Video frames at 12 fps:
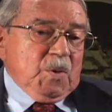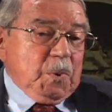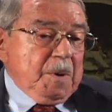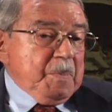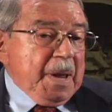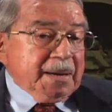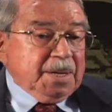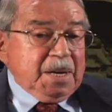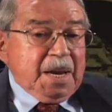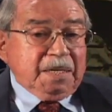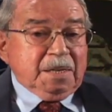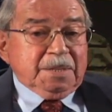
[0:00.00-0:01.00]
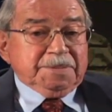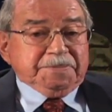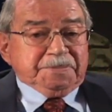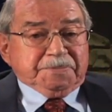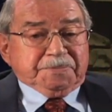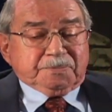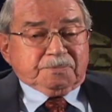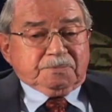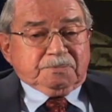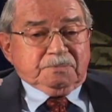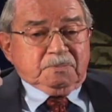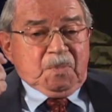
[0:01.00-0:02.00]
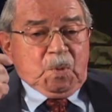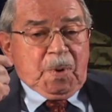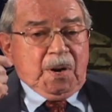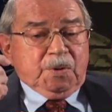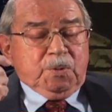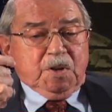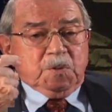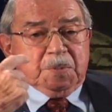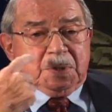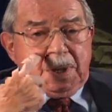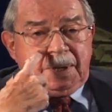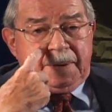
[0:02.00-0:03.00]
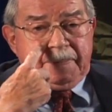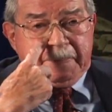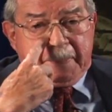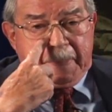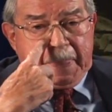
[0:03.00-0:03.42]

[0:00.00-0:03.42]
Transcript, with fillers: went back to England around Christmas time.